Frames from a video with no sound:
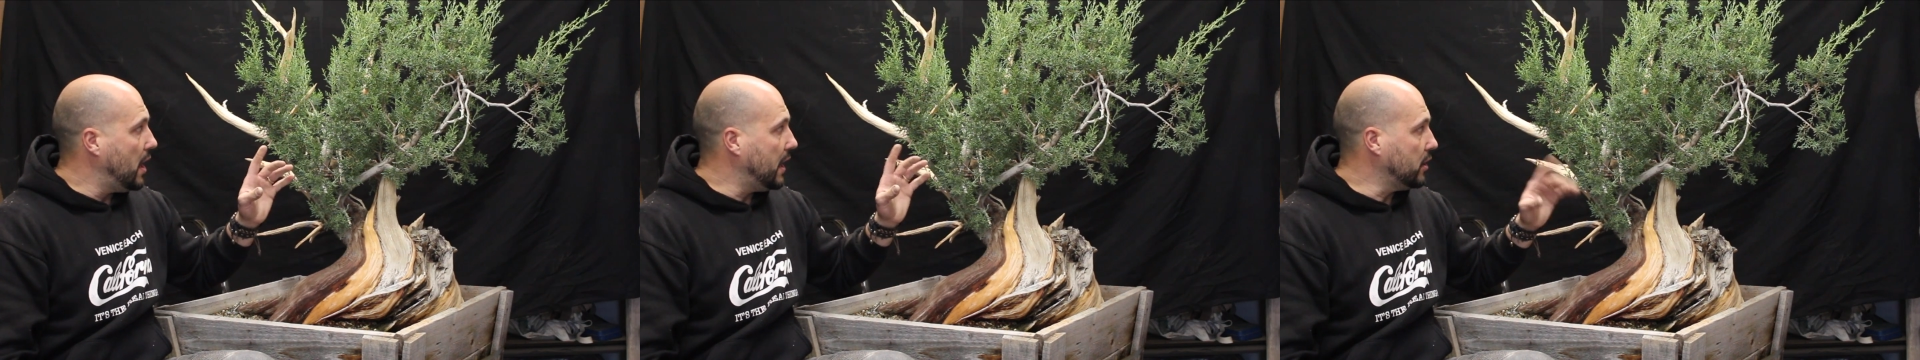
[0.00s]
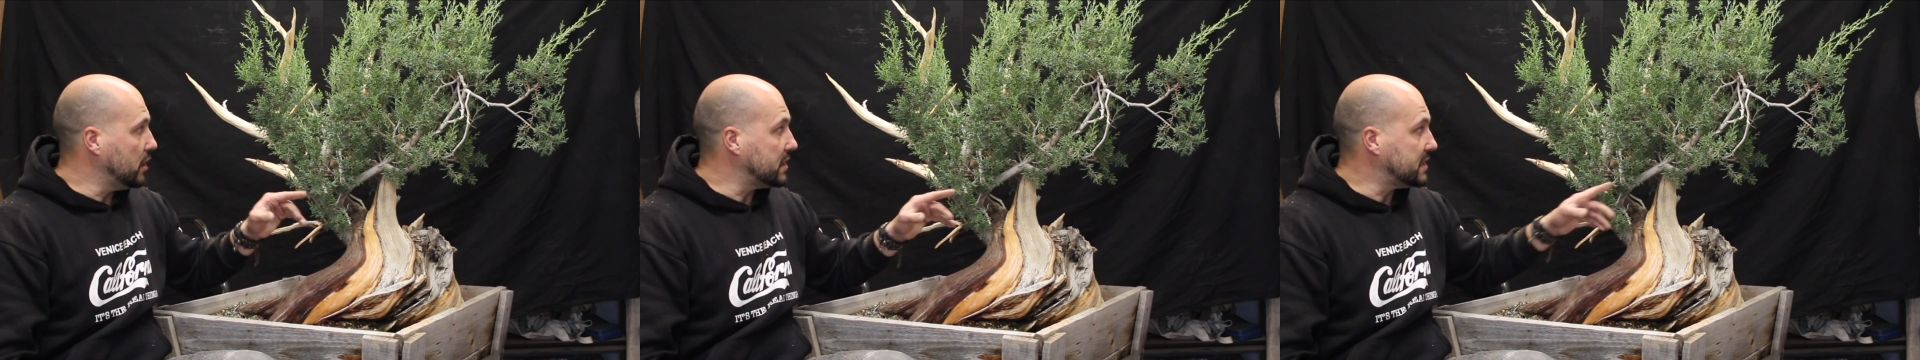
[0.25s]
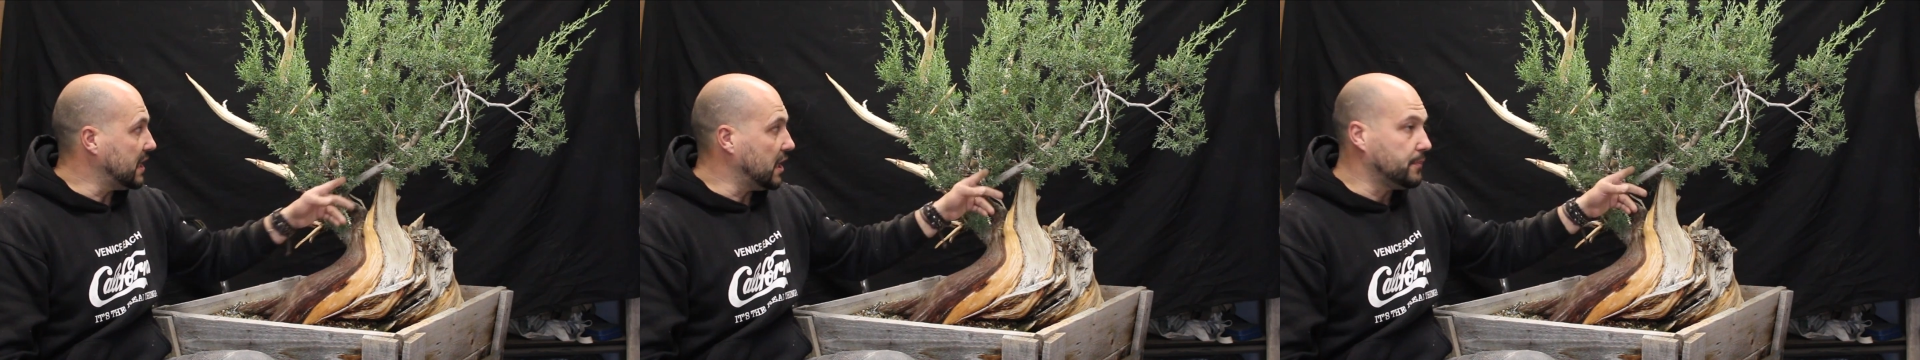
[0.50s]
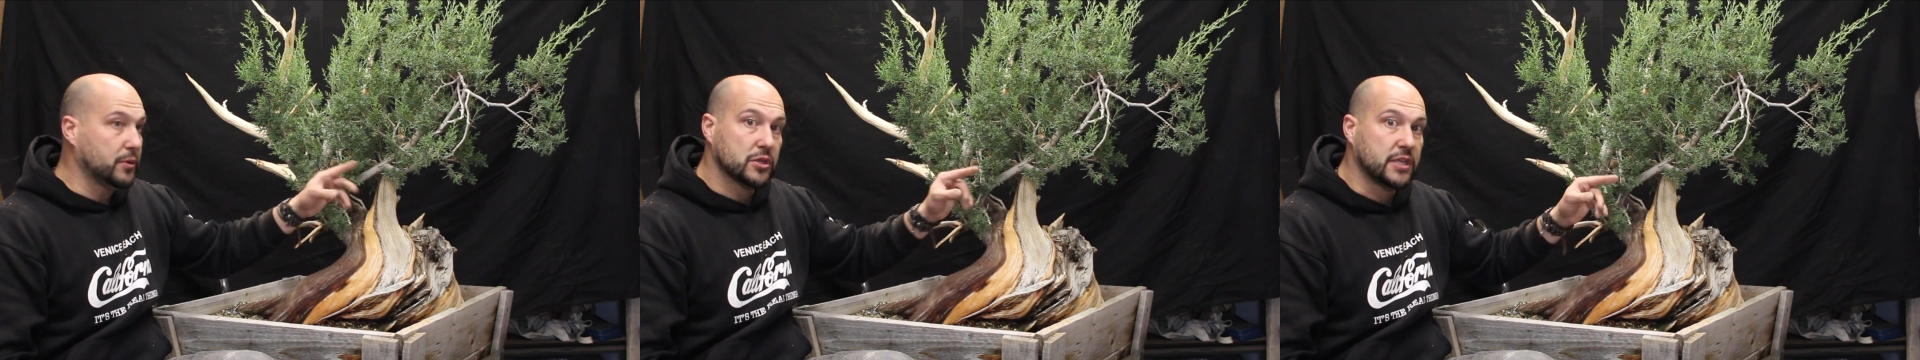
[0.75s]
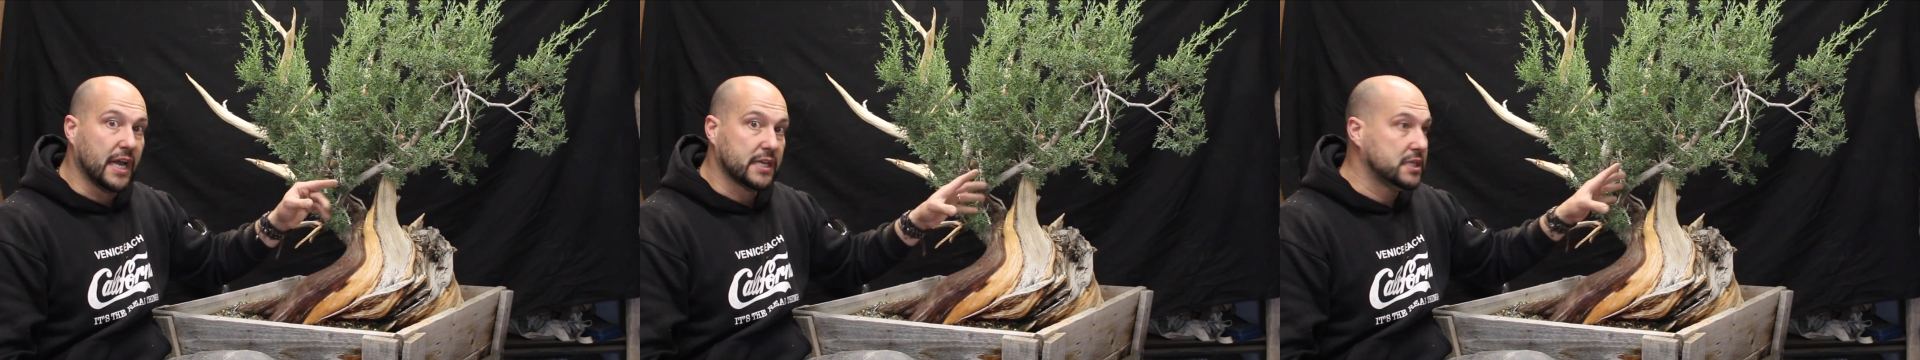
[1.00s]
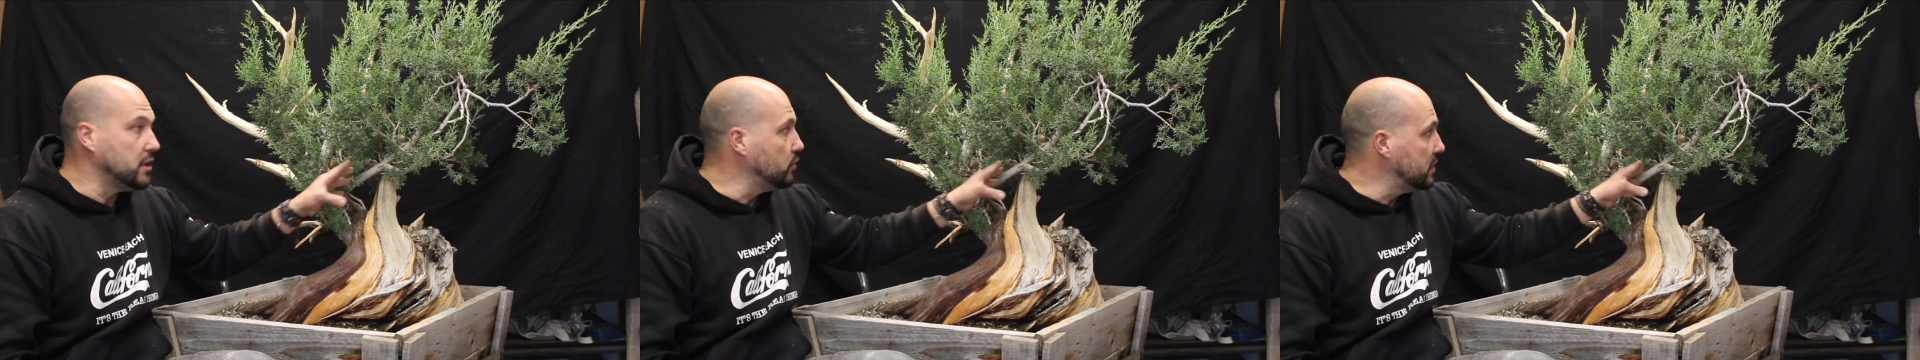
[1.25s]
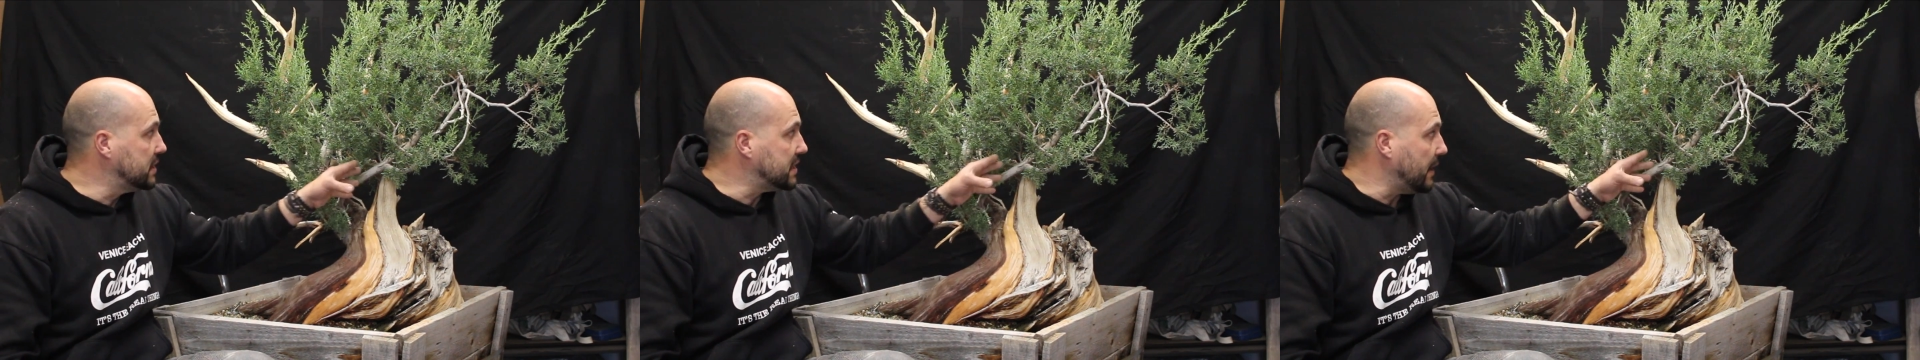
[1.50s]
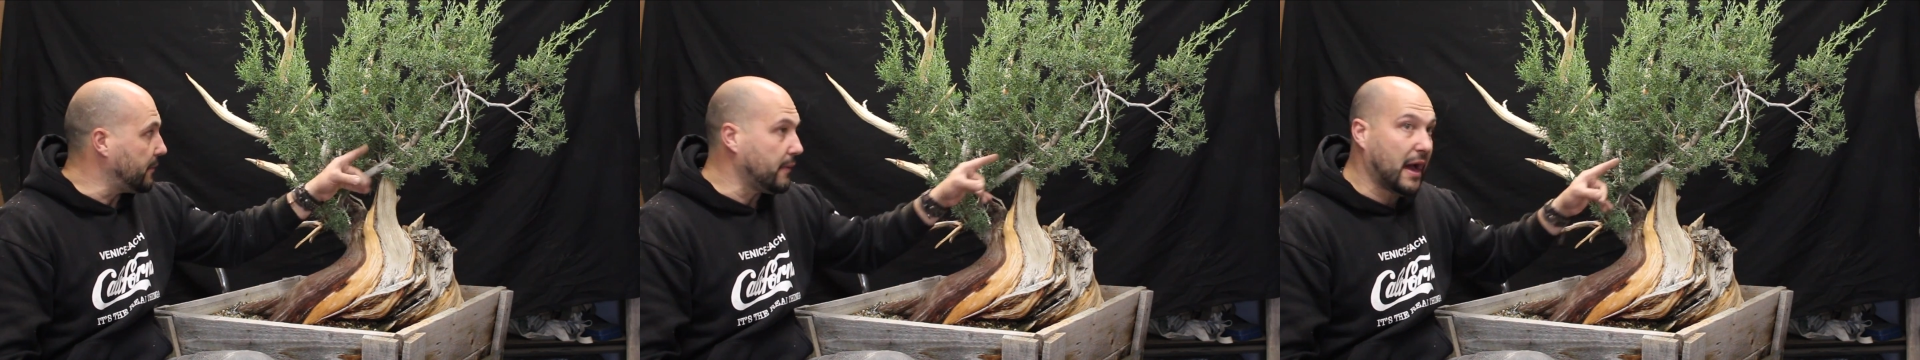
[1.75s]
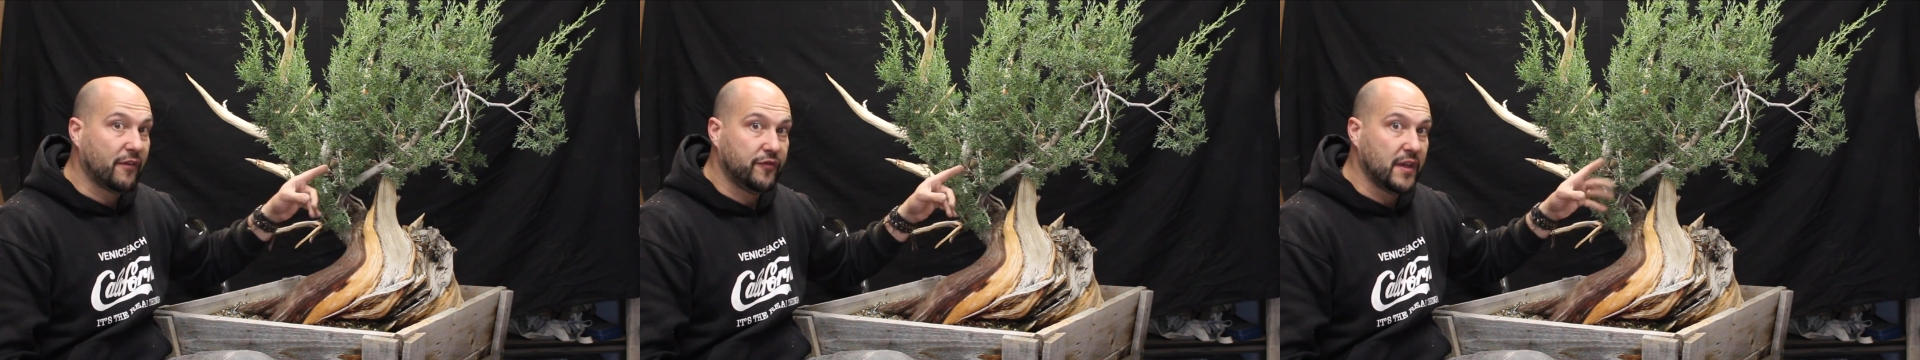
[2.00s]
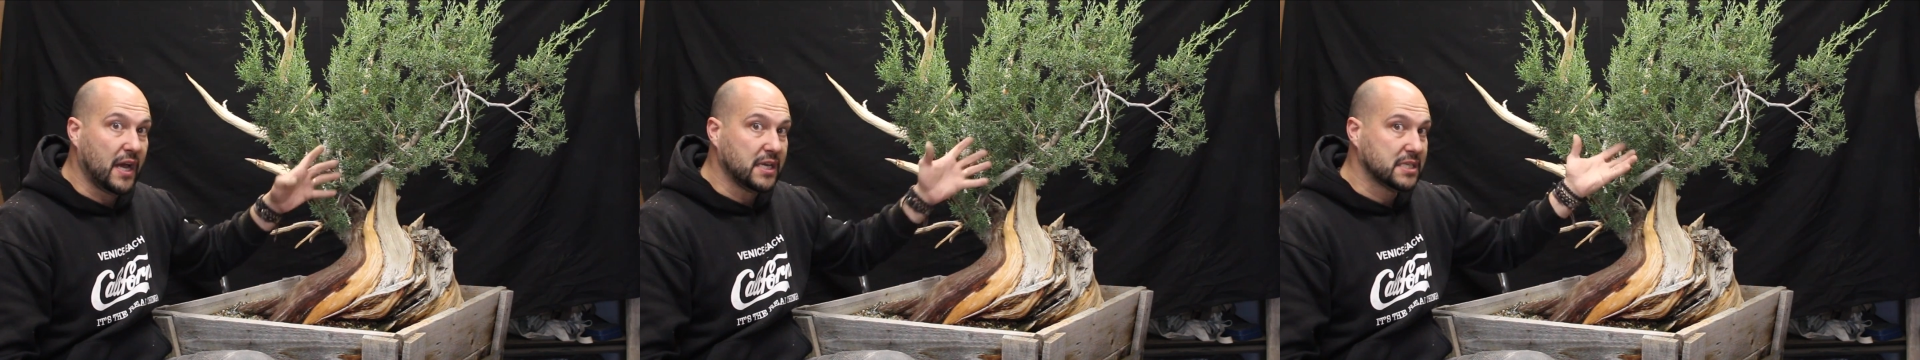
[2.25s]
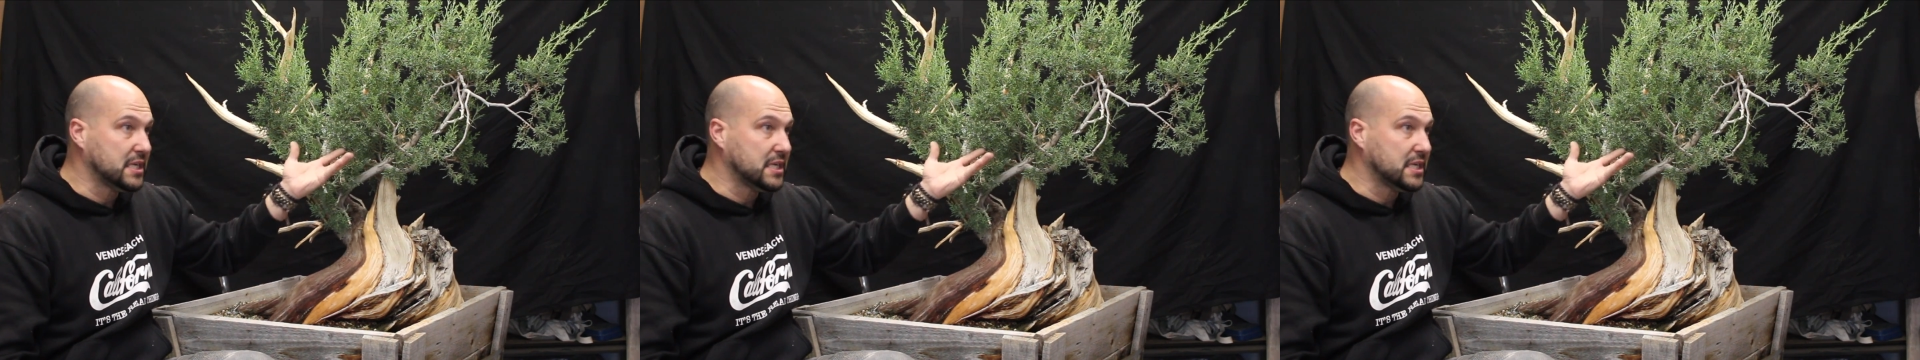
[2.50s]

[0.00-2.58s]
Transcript: I'm going to start protecting with some raffia,